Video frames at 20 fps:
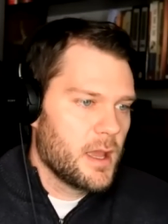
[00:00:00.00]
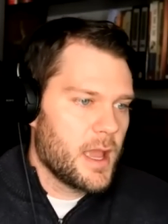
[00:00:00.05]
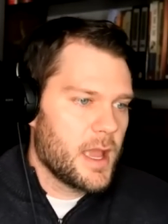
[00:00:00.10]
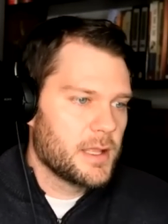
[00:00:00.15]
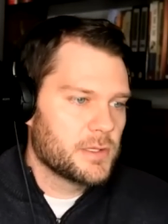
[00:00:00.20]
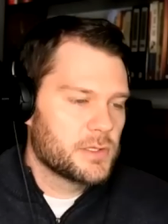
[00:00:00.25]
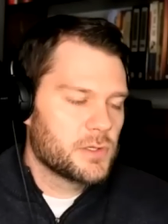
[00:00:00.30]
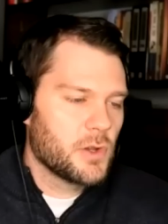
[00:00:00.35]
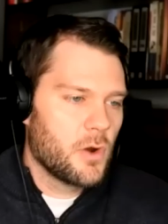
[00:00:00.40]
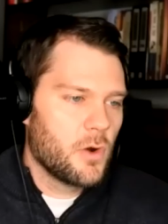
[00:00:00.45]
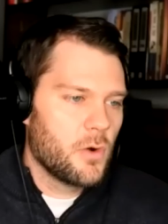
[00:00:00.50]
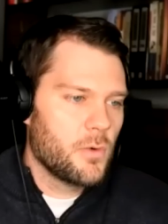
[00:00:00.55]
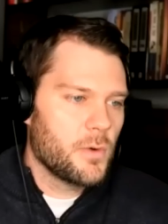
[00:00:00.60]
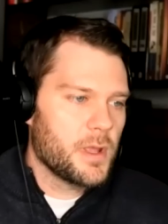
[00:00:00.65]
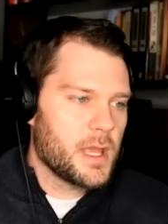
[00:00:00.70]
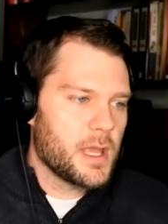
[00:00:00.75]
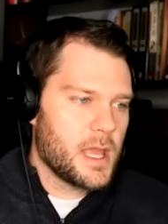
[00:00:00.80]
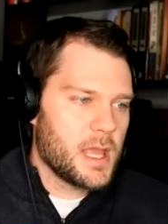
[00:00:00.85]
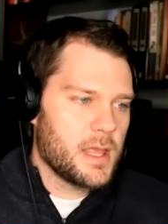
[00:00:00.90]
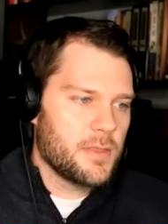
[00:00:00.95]
And so
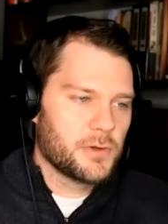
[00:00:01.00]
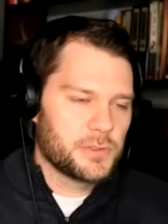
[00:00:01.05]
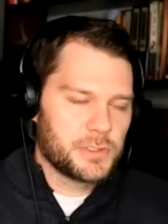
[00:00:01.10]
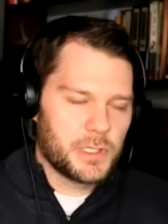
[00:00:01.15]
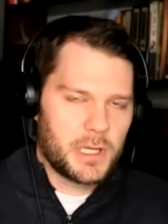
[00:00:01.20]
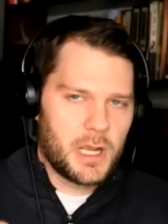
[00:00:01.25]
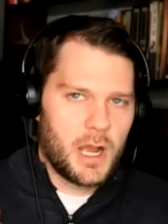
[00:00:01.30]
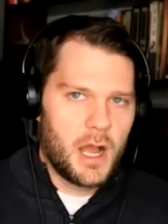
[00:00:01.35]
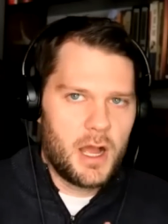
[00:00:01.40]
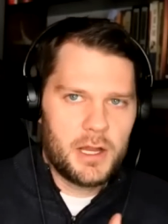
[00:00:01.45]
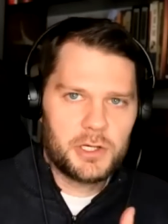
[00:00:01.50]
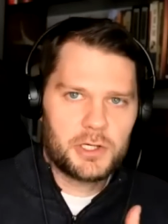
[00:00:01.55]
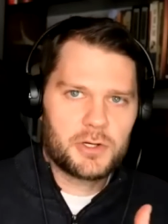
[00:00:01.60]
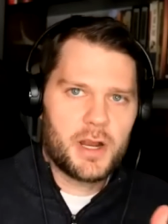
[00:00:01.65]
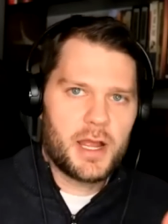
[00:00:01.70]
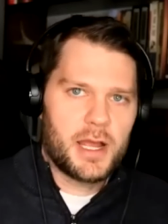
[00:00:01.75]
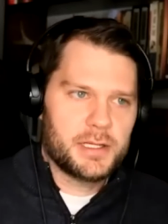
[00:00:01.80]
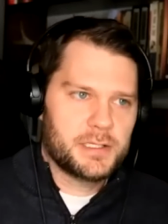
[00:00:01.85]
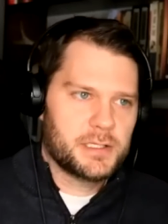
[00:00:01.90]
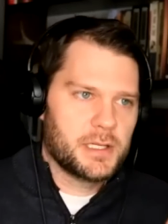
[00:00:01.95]
there's a
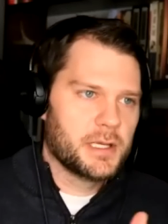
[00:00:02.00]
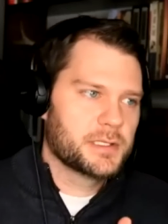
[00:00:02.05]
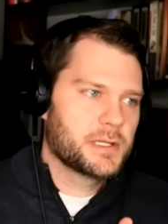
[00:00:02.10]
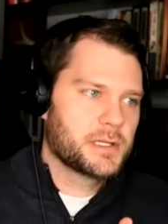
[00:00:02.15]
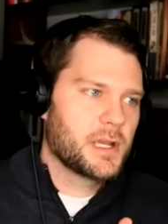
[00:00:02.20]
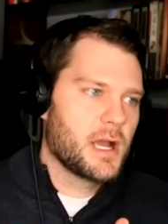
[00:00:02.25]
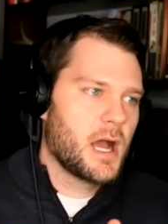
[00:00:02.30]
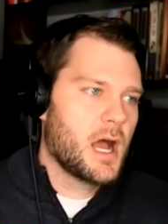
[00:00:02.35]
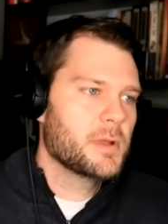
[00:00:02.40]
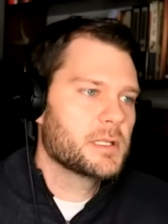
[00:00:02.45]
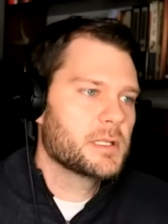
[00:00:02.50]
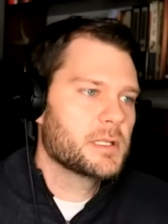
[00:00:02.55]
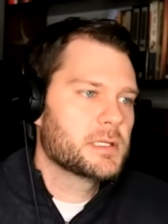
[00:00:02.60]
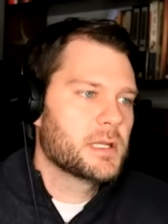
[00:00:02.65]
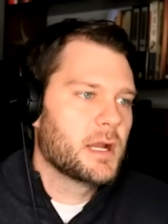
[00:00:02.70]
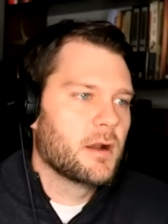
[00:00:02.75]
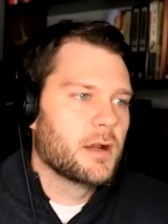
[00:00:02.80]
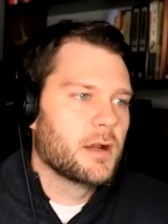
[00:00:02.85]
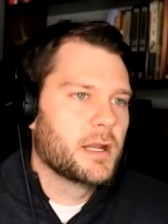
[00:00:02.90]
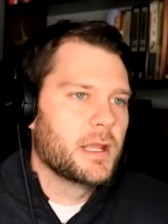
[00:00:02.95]
contrast in his
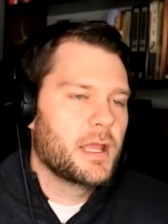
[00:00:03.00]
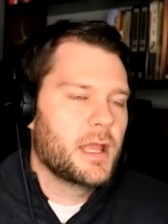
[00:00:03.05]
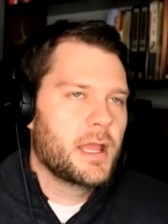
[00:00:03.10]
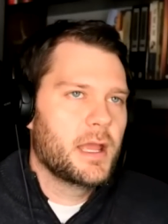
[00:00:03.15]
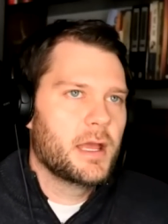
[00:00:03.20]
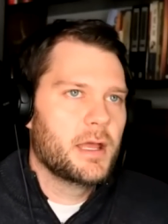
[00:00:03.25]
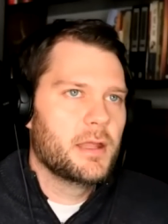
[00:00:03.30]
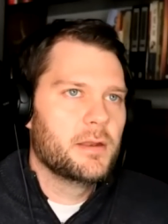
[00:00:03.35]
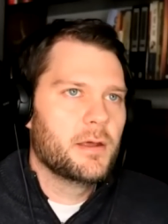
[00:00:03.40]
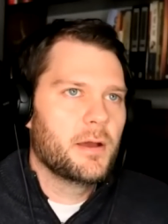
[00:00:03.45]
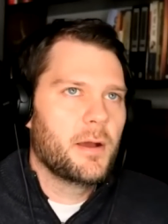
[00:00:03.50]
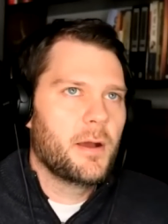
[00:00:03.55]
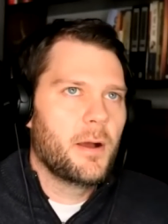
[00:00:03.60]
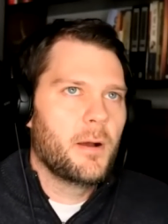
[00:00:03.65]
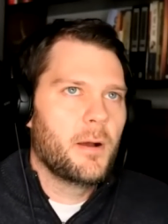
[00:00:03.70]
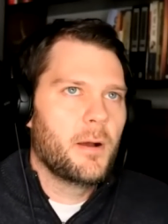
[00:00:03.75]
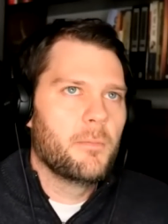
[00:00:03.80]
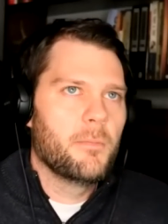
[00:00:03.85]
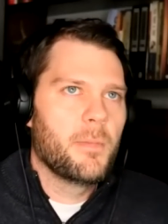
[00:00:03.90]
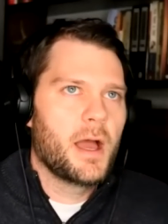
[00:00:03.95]
commentary. And
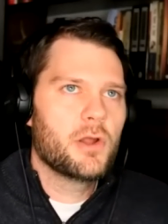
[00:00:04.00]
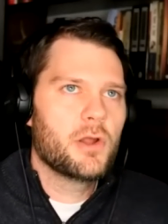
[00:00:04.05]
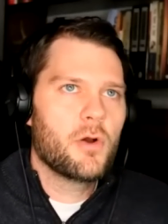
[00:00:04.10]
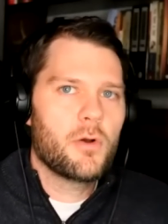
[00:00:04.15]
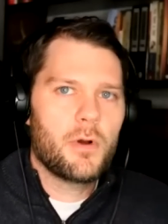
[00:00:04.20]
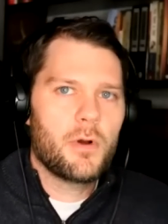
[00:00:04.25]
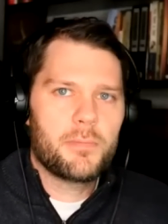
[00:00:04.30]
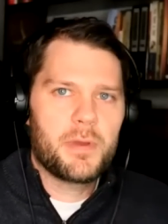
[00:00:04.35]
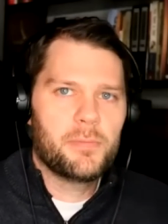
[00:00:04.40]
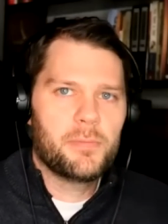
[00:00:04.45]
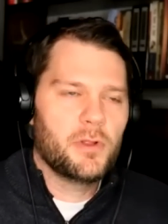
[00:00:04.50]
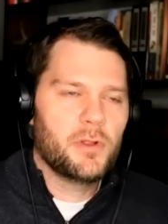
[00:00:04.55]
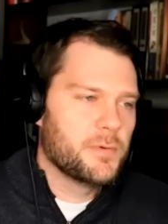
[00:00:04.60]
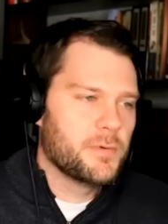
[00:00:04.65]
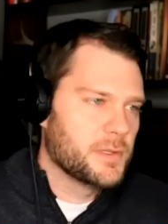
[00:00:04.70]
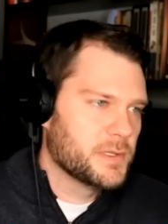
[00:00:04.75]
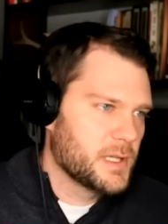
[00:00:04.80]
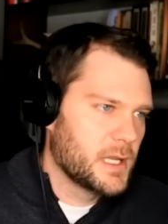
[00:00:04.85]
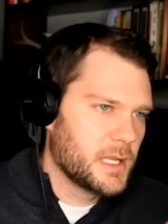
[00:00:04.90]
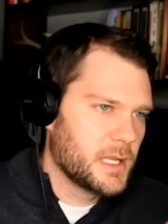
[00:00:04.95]
um, I know people have
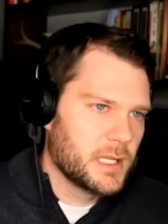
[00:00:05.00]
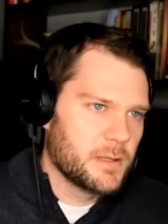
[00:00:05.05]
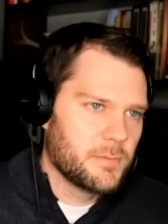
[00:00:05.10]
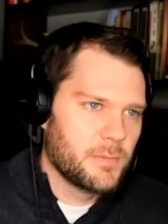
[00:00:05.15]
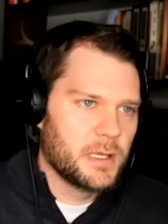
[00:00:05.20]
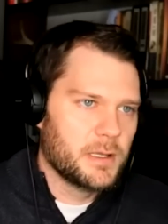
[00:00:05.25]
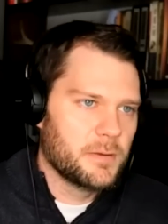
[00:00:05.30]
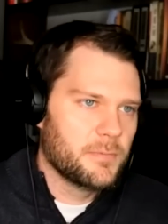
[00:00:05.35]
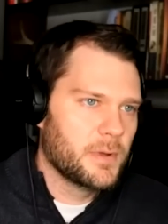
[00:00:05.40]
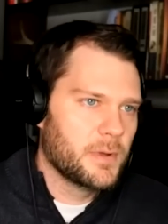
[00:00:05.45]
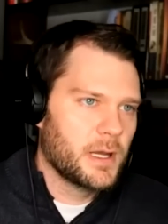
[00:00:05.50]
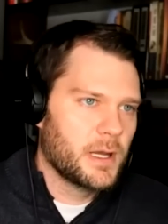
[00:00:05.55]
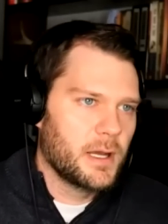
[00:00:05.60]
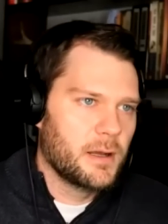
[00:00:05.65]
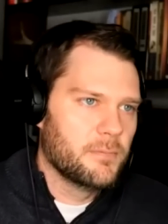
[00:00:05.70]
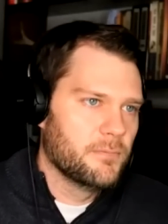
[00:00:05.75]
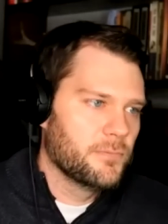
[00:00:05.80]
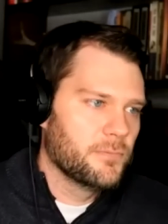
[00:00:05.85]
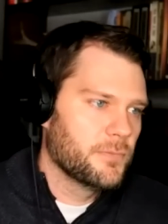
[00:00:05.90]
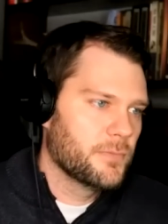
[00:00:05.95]
been sending me,
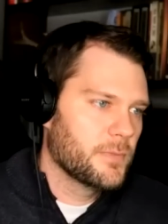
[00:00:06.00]
um,